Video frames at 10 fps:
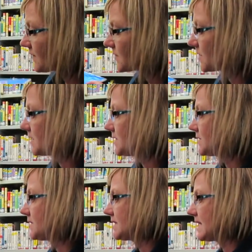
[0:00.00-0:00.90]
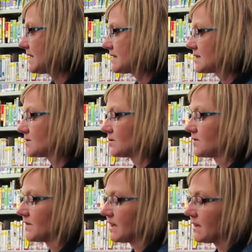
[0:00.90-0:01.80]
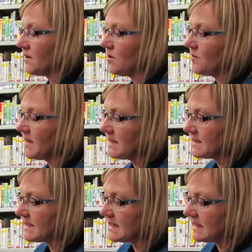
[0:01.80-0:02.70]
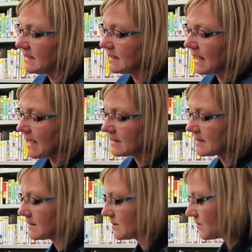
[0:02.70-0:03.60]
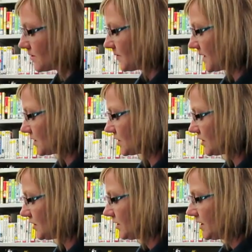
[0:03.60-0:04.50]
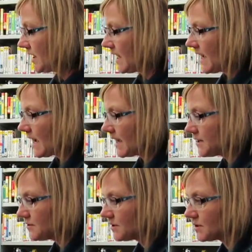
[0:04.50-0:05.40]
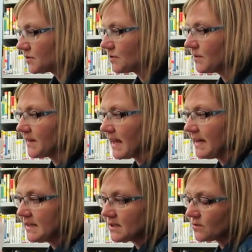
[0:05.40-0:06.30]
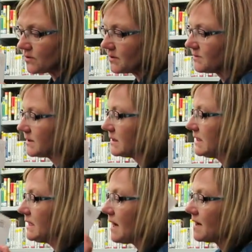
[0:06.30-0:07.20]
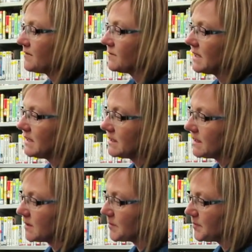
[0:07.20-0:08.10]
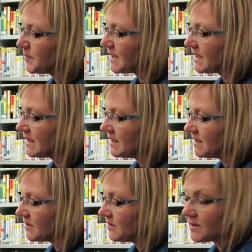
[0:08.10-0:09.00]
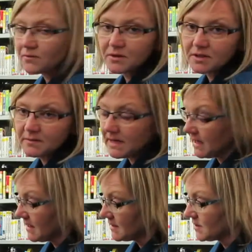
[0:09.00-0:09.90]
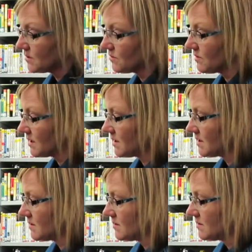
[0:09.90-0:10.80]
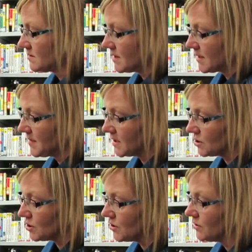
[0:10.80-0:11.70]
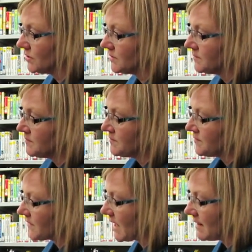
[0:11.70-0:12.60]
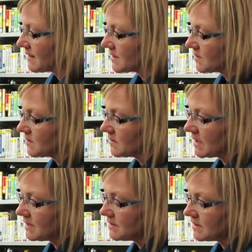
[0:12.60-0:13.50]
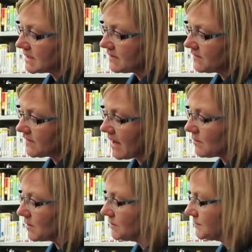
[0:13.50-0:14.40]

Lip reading: we're going to do today is sort of like a homemade stained glass sort of picture. And you could do it with any story, really. I've made a bee here that we're going to make into a picture. And this one I did a flower.